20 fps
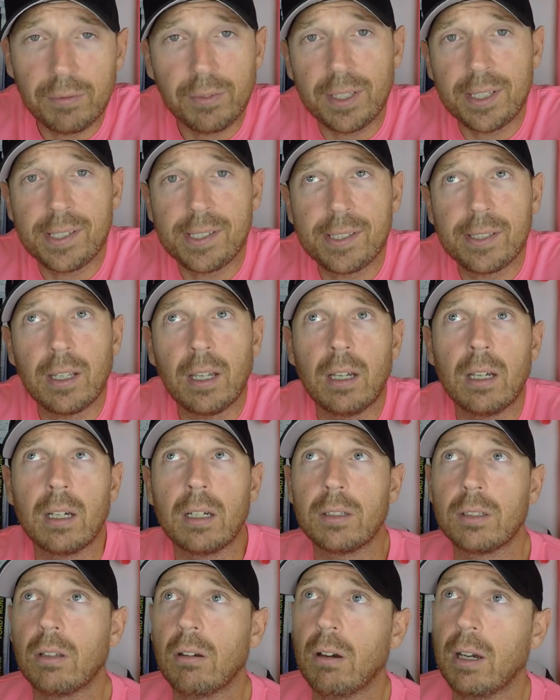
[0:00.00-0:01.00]
things
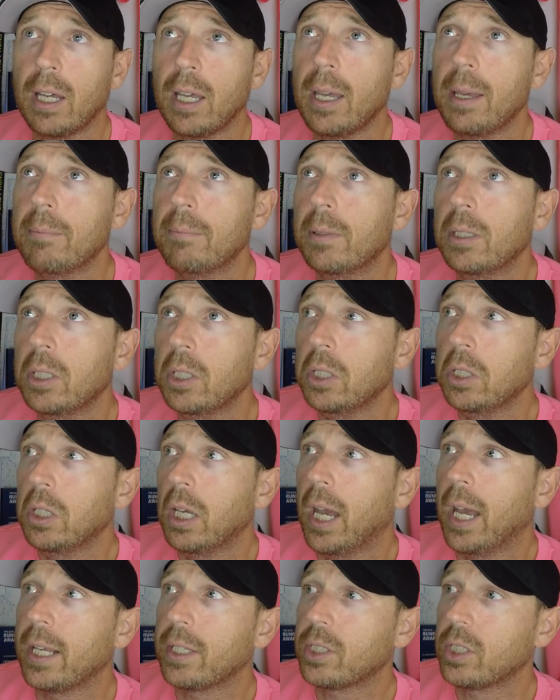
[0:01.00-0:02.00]
that I am
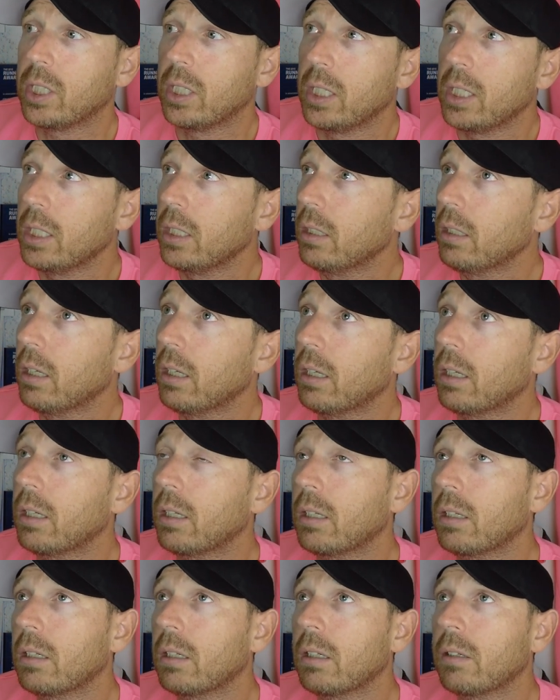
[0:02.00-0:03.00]
actually
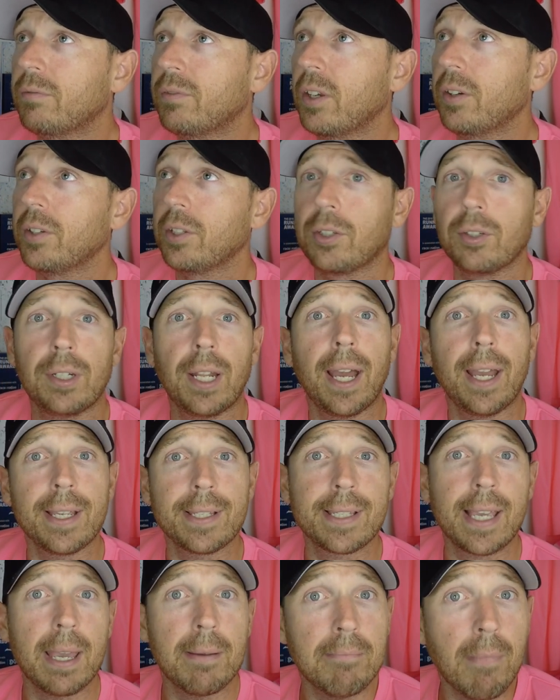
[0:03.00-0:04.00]
very good at
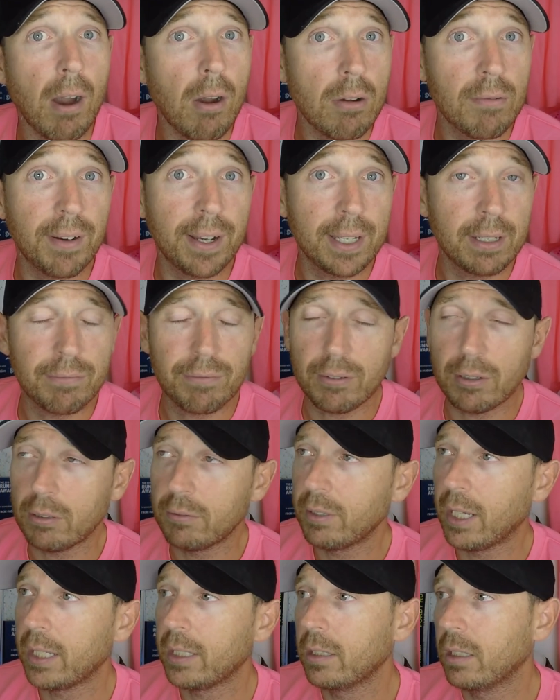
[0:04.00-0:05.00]
is getting motivated for
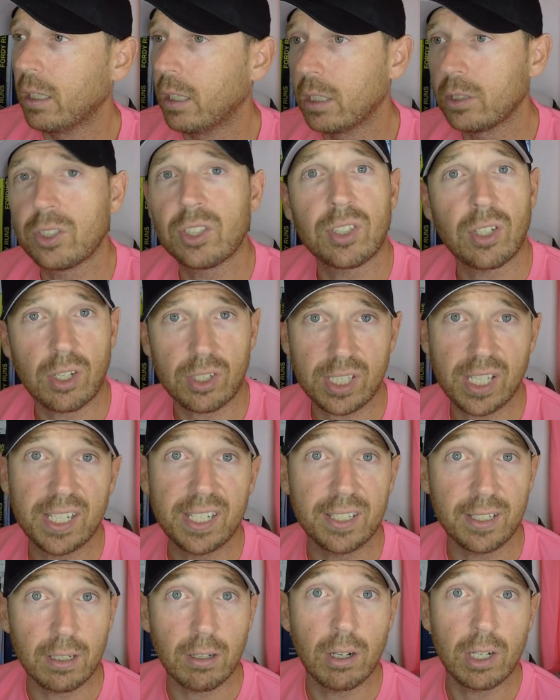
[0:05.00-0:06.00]
a run. Just ask
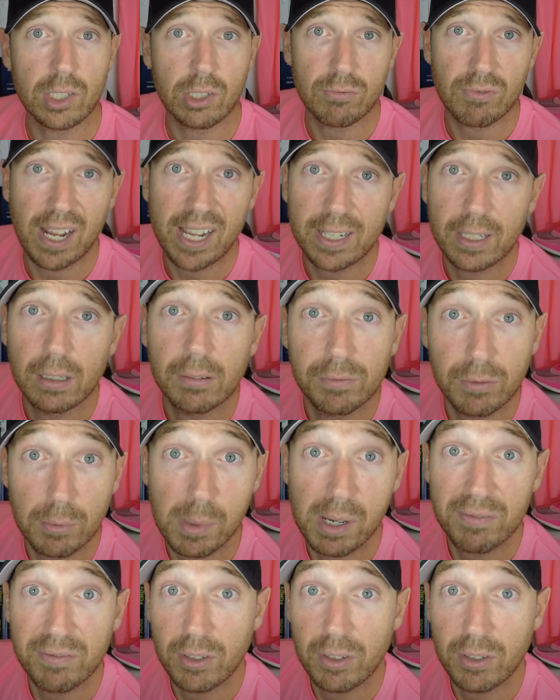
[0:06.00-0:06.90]
any of the guys at Ragnar for my